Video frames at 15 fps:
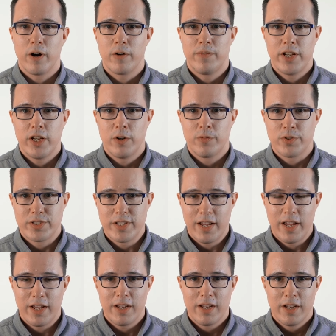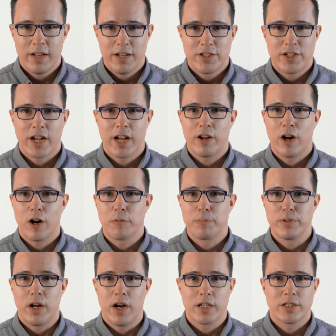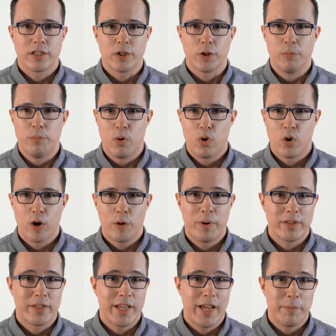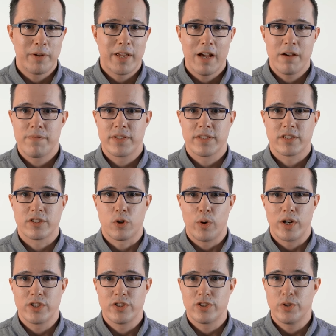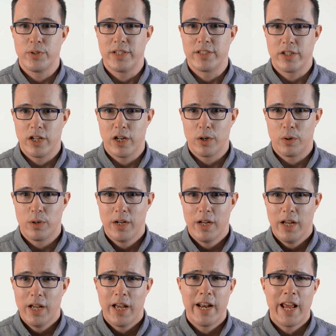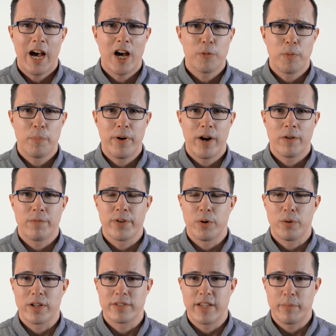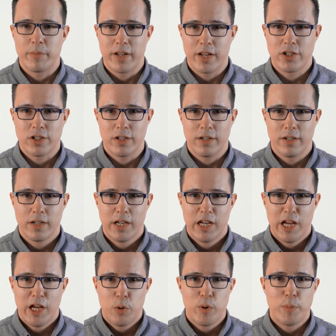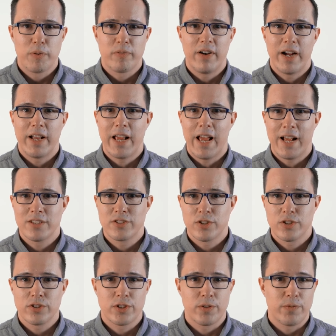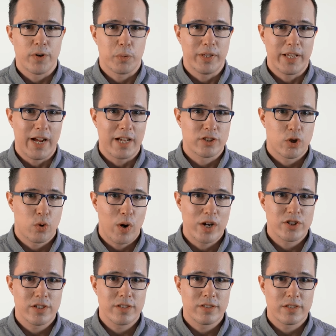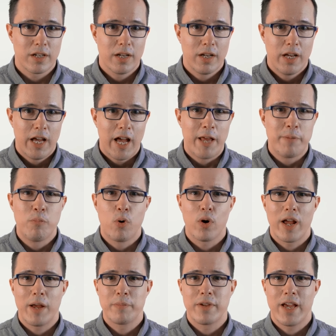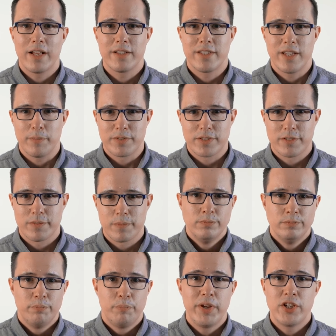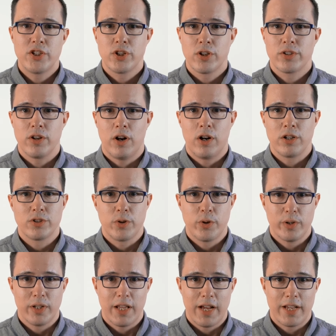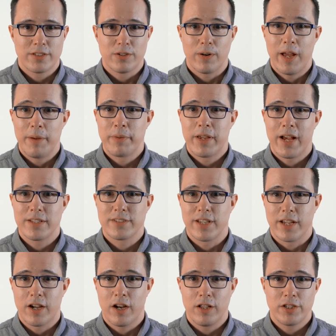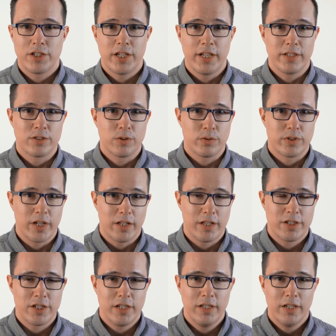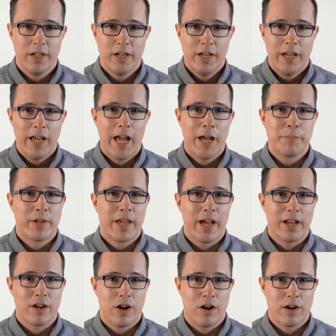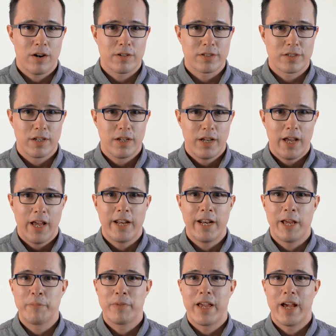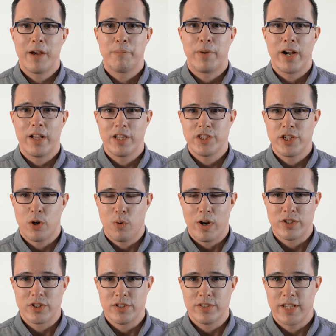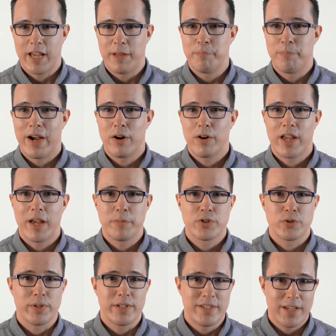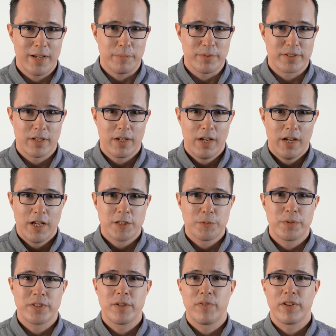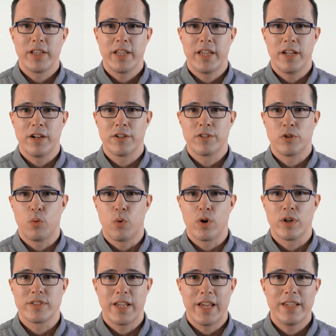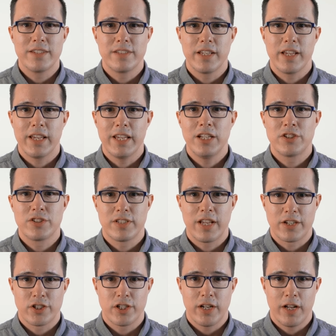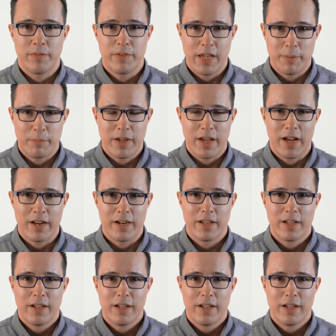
our video for today. Check out our blog to learn more about the MCAT physics equations you need to know and how to prepare for your examination. We provide answers to frequently asked questions and more MCAT tips. Be sure to also utilize our MCAT psychology and sociology, MCAT cars, and MCAT biology questions and biochemistry tips specifically geared towards acing each section of the MCAT.